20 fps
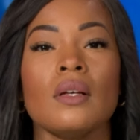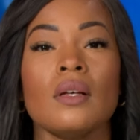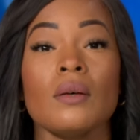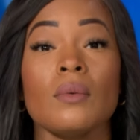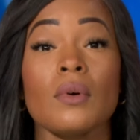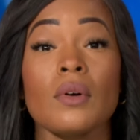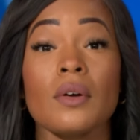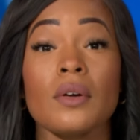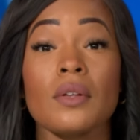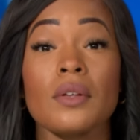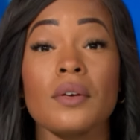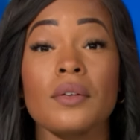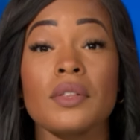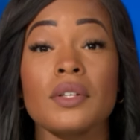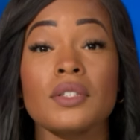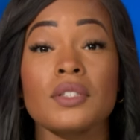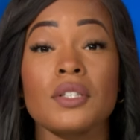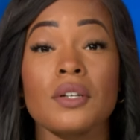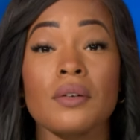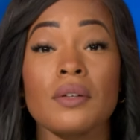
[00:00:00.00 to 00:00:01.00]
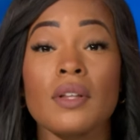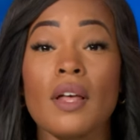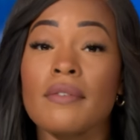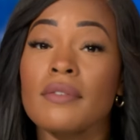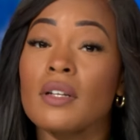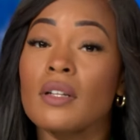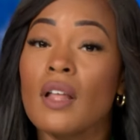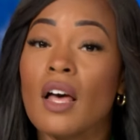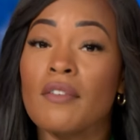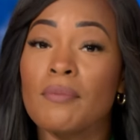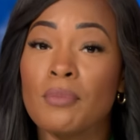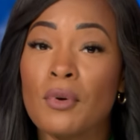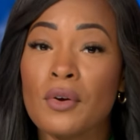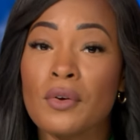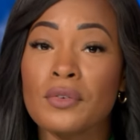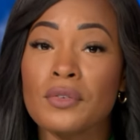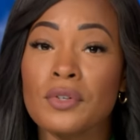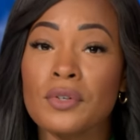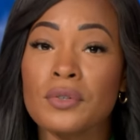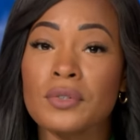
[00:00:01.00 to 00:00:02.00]
Well, earlier this year, eleven Alive
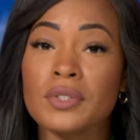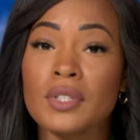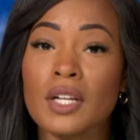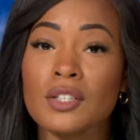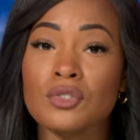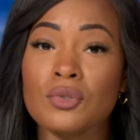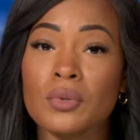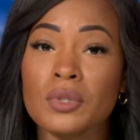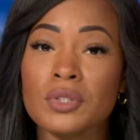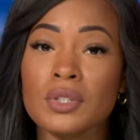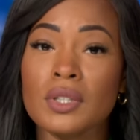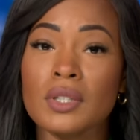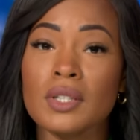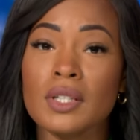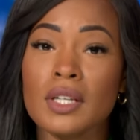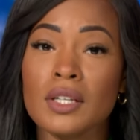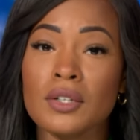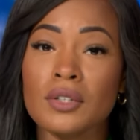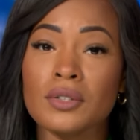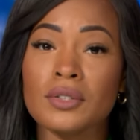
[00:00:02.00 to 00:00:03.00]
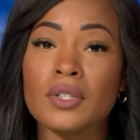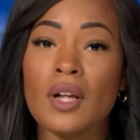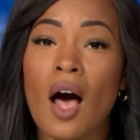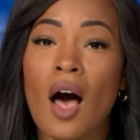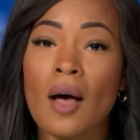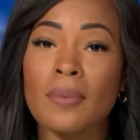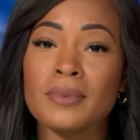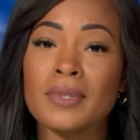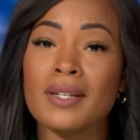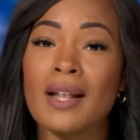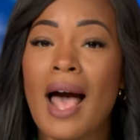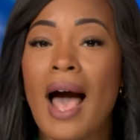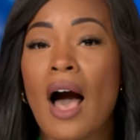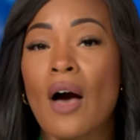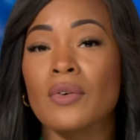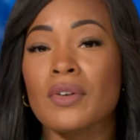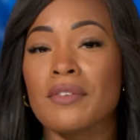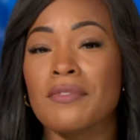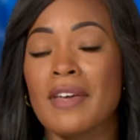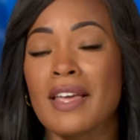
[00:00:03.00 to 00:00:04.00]
broke news that Georgia leaders opted
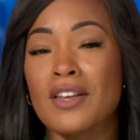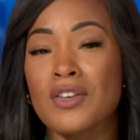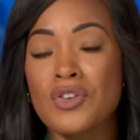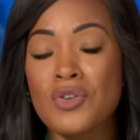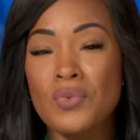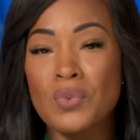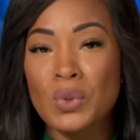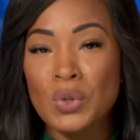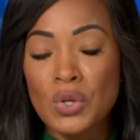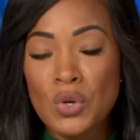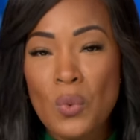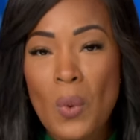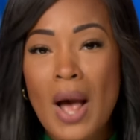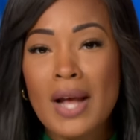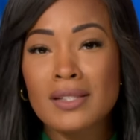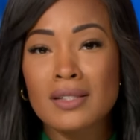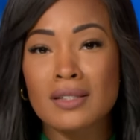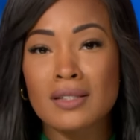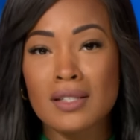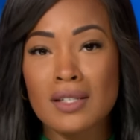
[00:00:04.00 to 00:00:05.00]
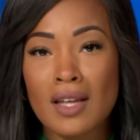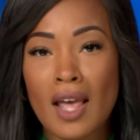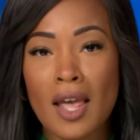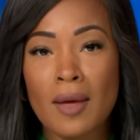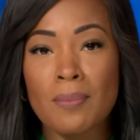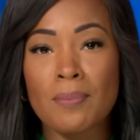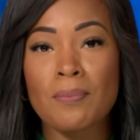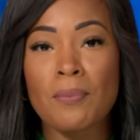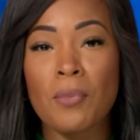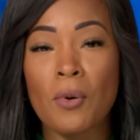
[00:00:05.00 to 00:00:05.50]
out of a new U S D A